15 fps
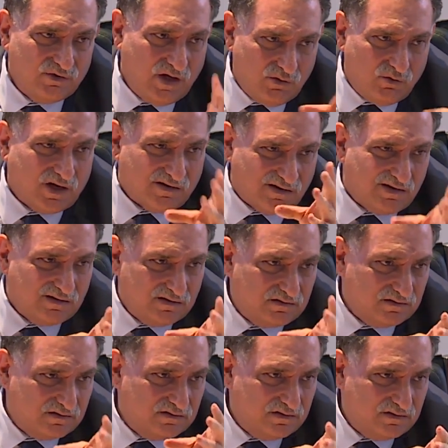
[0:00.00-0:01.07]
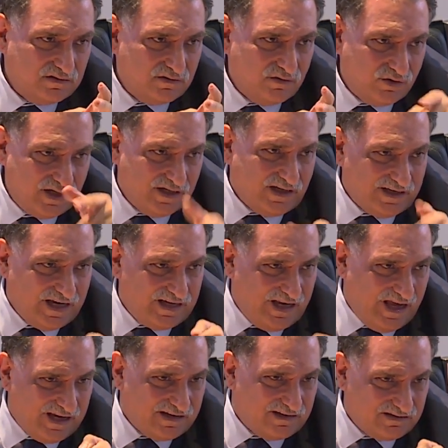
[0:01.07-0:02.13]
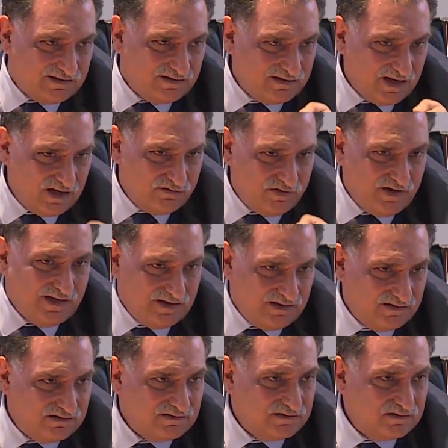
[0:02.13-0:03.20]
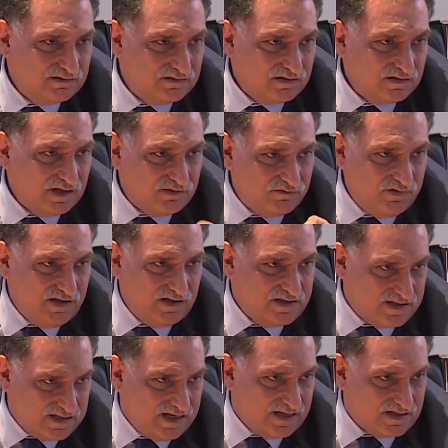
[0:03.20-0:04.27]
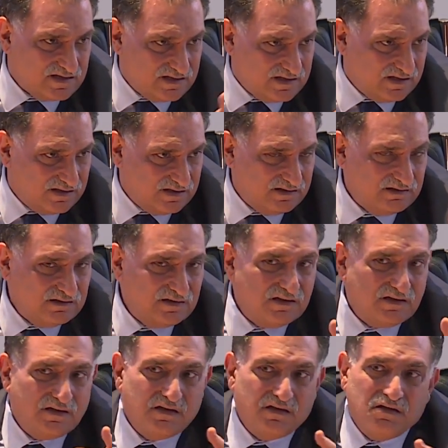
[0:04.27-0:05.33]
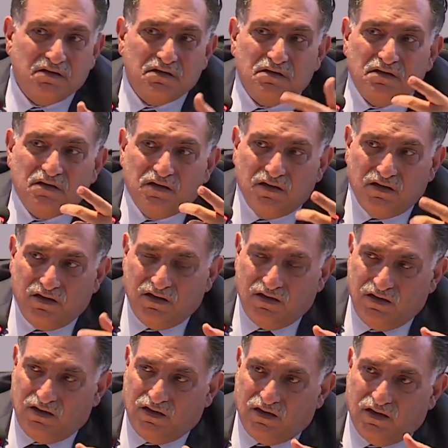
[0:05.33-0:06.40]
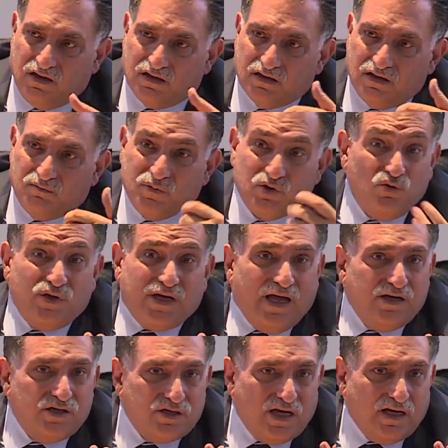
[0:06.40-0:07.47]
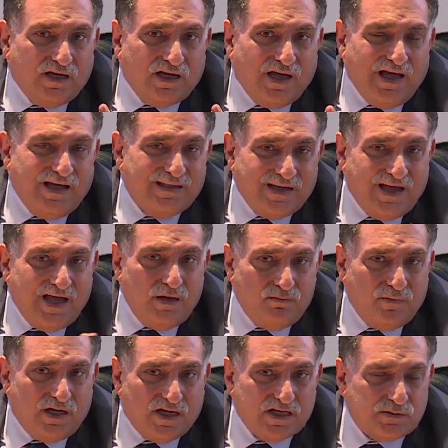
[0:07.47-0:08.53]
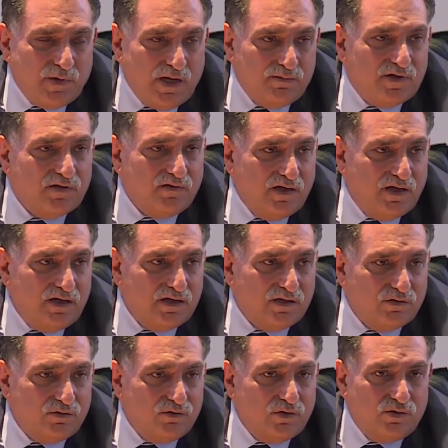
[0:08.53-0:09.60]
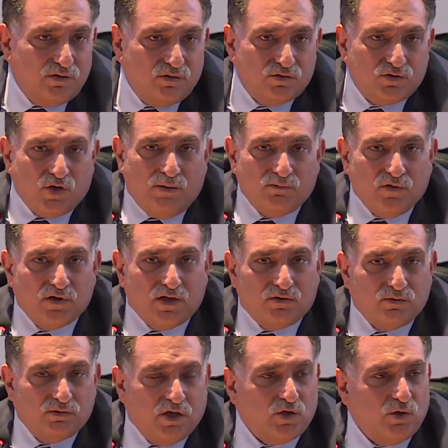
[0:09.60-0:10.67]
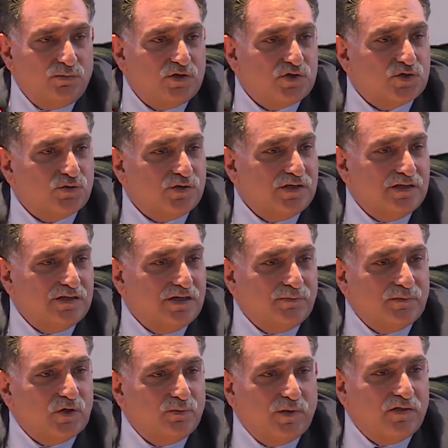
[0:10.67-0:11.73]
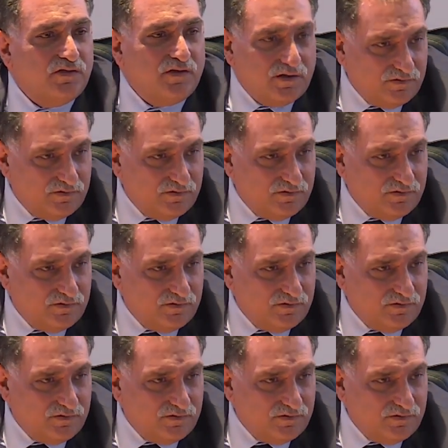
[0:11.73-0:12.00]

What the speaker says: response on recognizing Jerusalem as a capital surprised me more than the response to this initiative.